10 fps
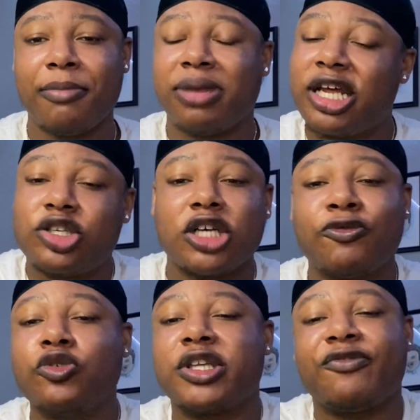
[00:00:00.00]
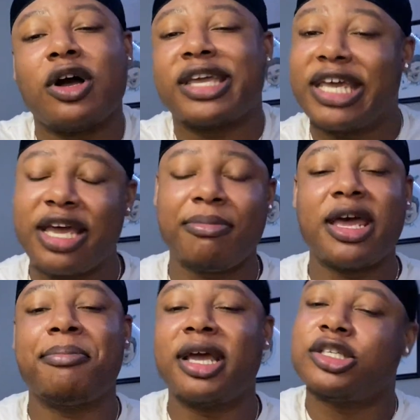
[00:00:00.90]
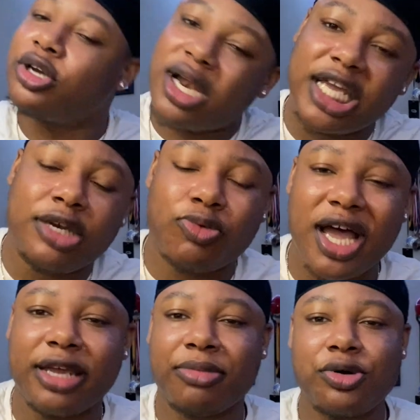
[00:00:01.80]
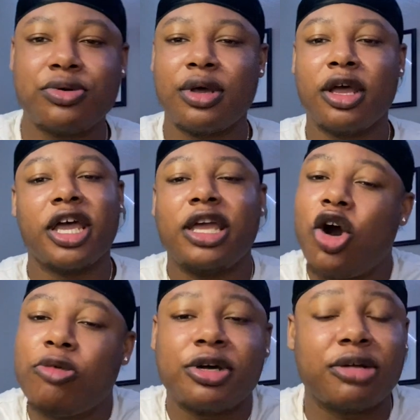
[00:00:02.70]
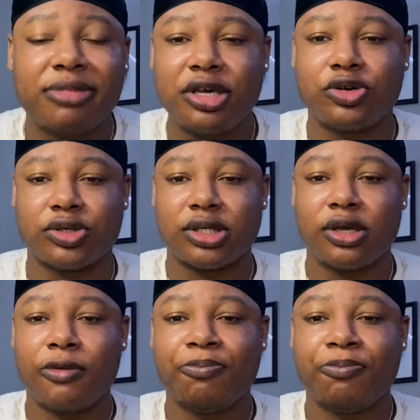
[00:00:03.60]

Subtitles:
Plant y'all's foods. If y'all can't, man, make sure y'all are eating right, bro. Home-cooked meals.